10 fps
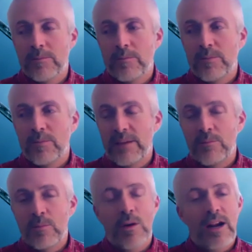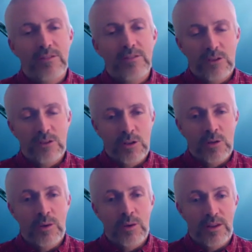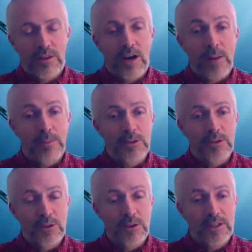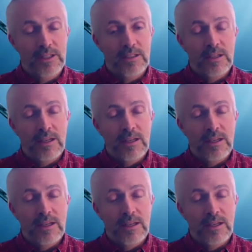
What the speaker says: They more have to do with opportunity